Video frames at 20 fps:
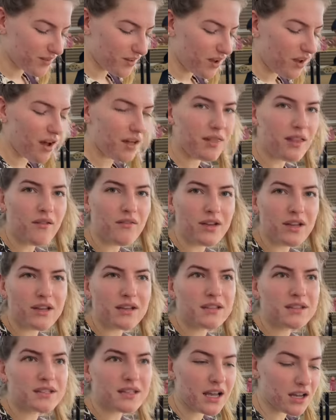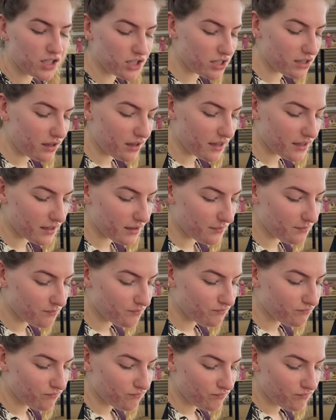I love it, it's actually
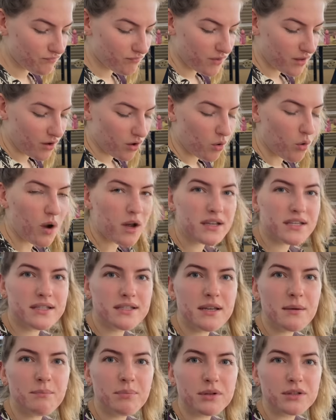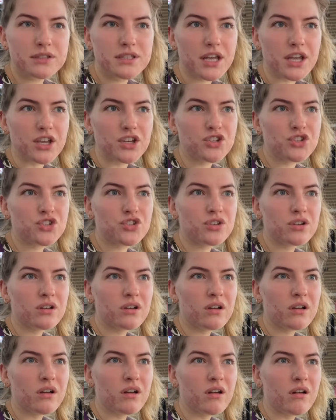like quite a simple dish,
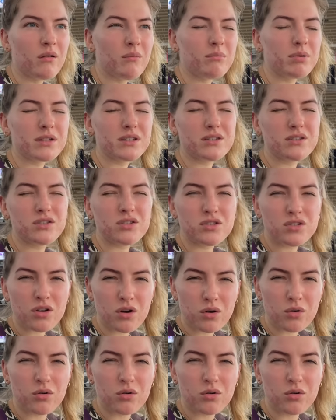so